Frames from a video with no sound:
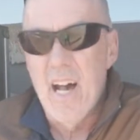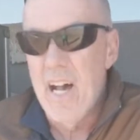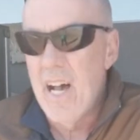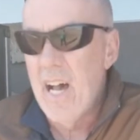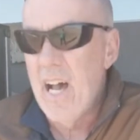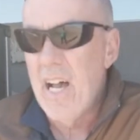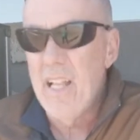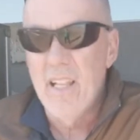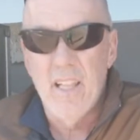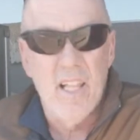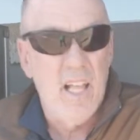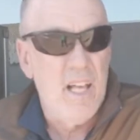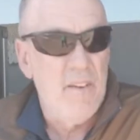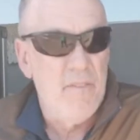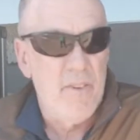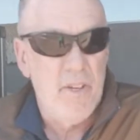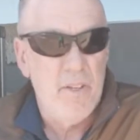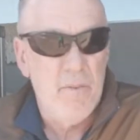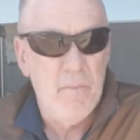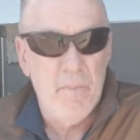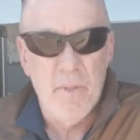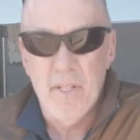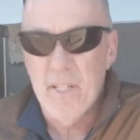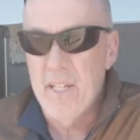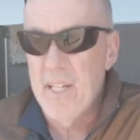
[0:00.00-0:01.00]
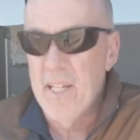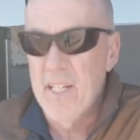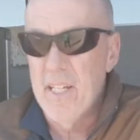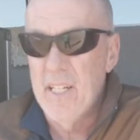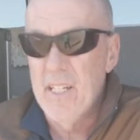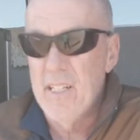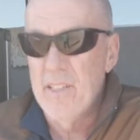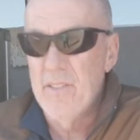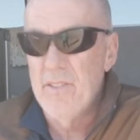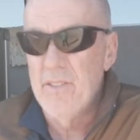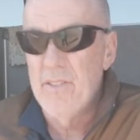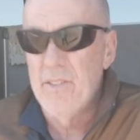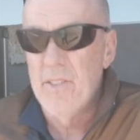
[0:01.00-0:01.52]
I love it
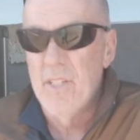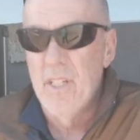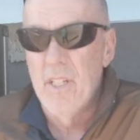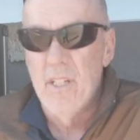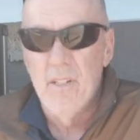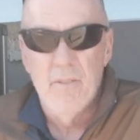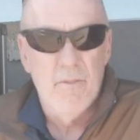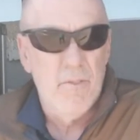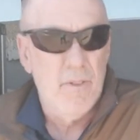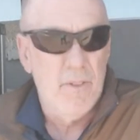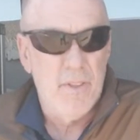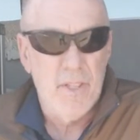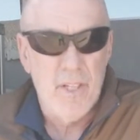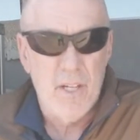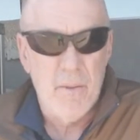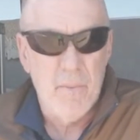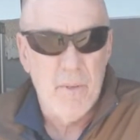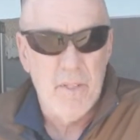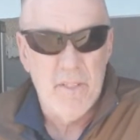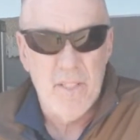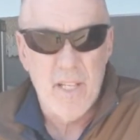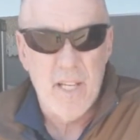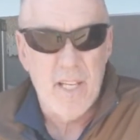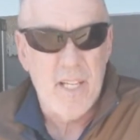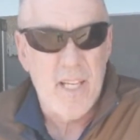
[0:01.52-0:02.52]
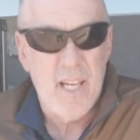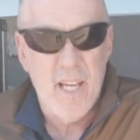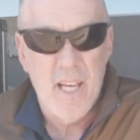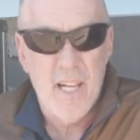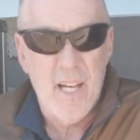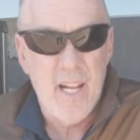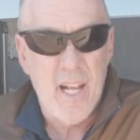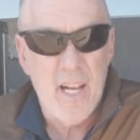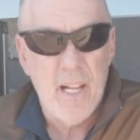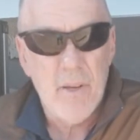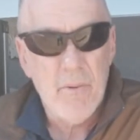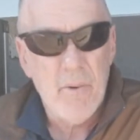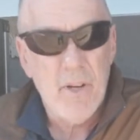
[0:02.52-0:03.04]
because, for one thing, I'm a tech head
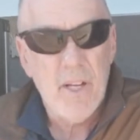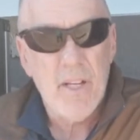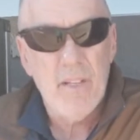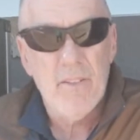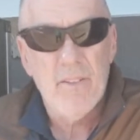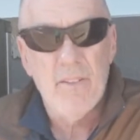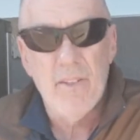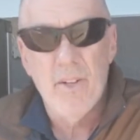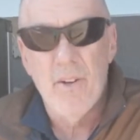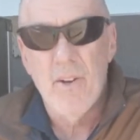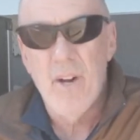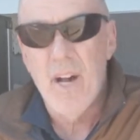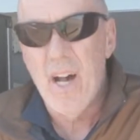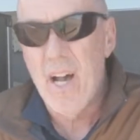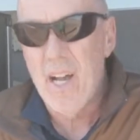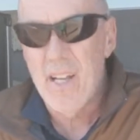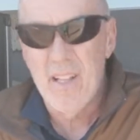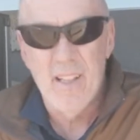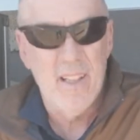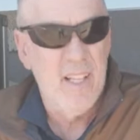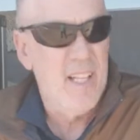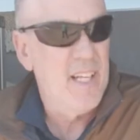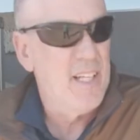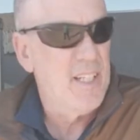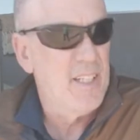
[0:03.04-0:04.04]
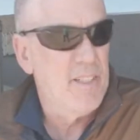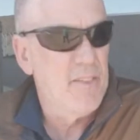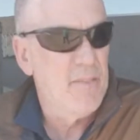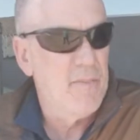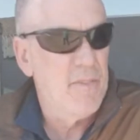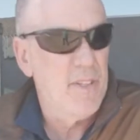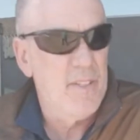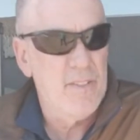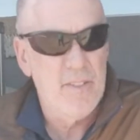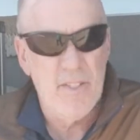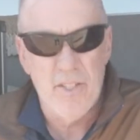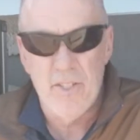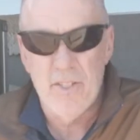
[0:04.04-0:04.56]
anyway, so I love
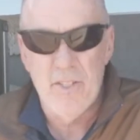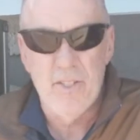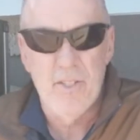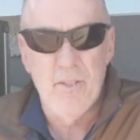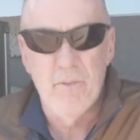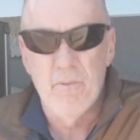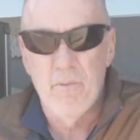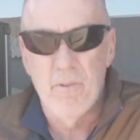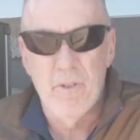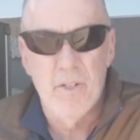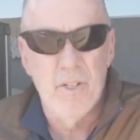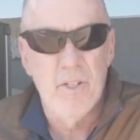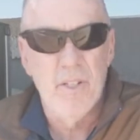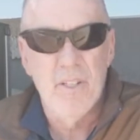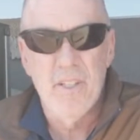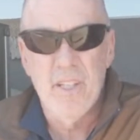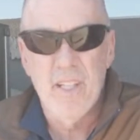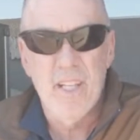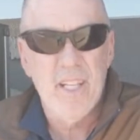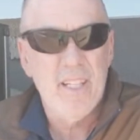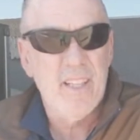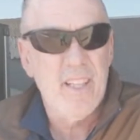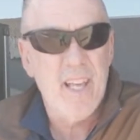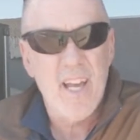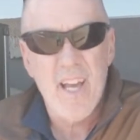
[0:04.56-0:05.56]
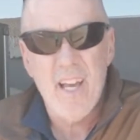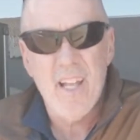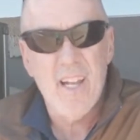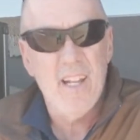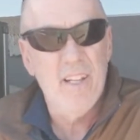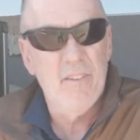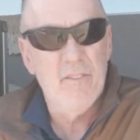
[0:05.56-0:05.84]
the digital world like that.